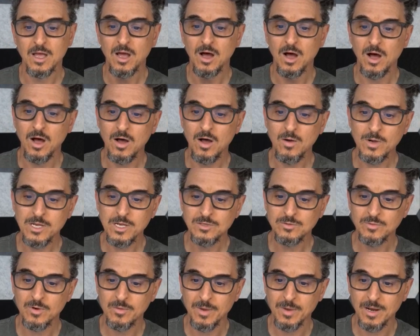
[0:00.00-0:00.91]
always
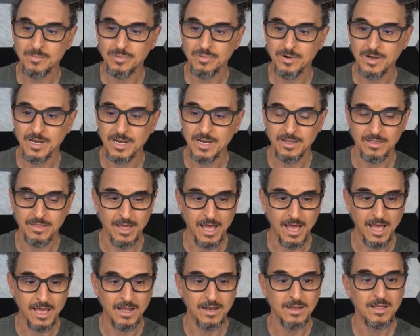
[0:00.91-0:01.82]
remembering
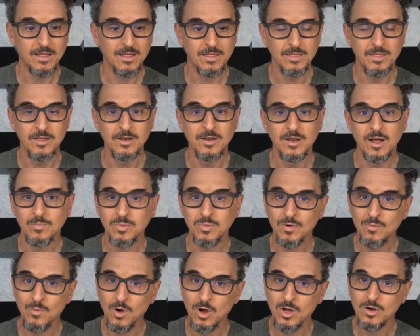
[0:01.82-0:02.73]
that the number
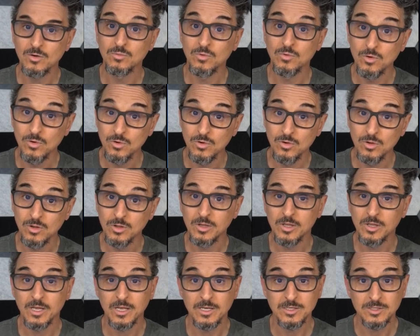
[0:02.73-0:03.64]
one rule
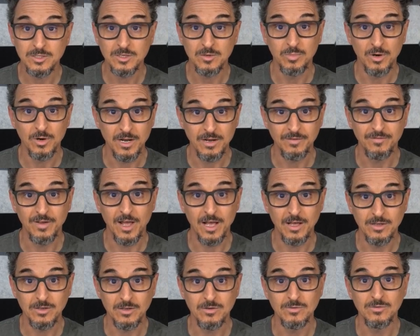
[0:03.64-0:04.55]
is to bring
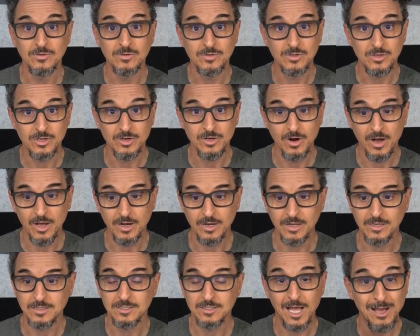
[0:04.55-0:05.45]
value to your
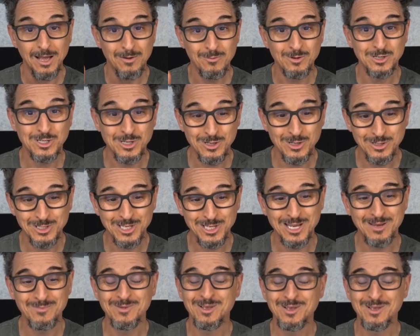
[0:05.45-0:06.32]
audience. Not what you seem